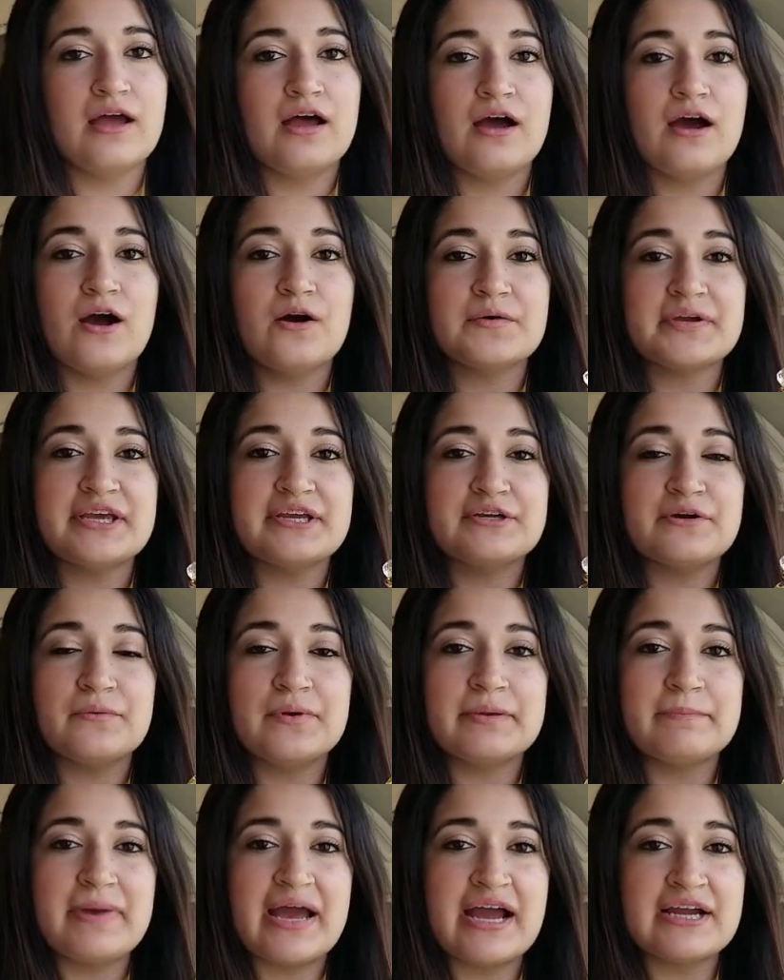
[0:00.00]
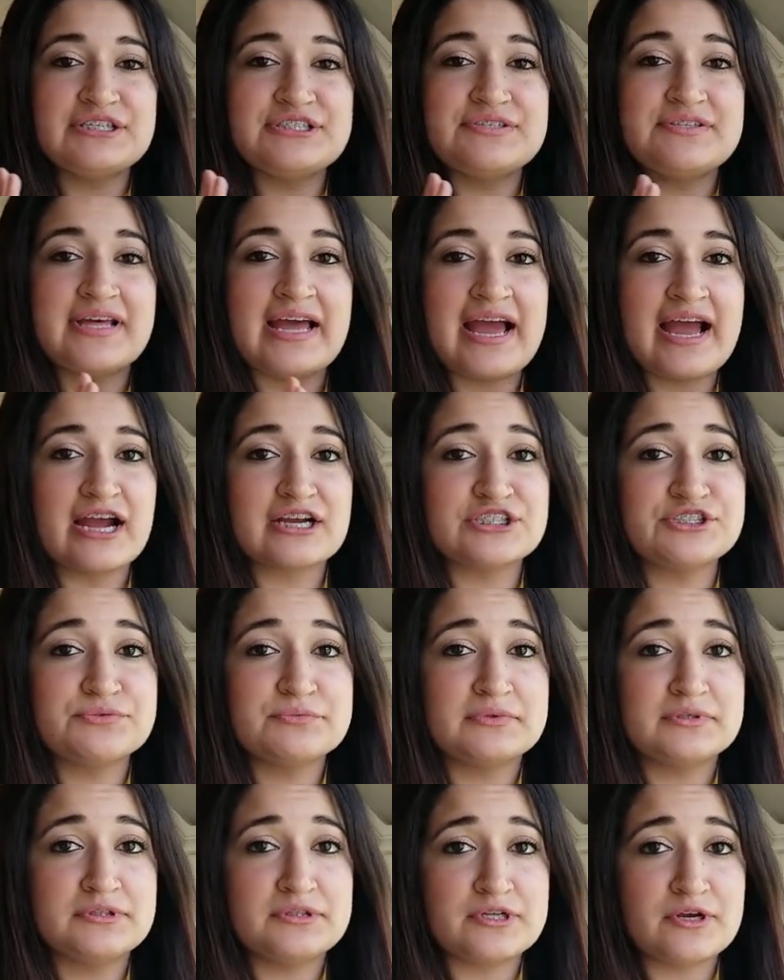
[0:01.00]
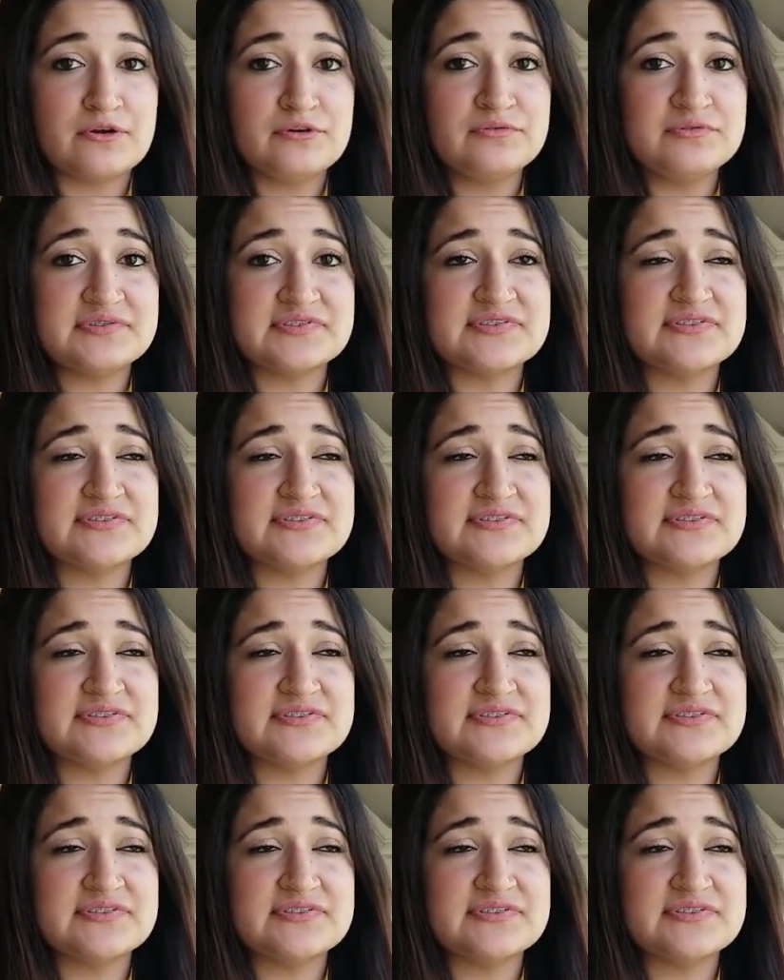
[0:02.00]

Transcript: Okay, going back to the actual notes.